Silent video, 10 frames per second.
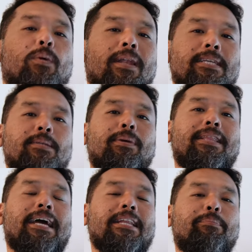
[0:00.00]
well as
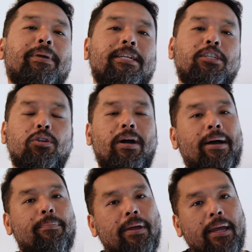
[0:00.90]
Petane Beach, you
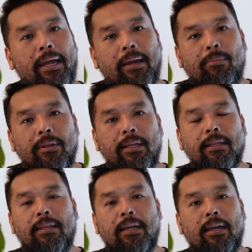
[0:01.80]
have
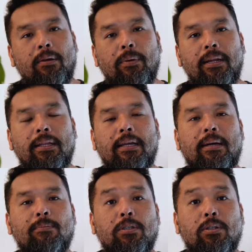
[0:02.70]
everything there when it
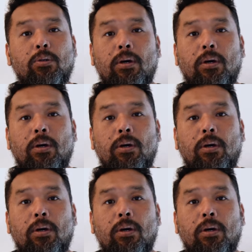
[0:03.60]
comes to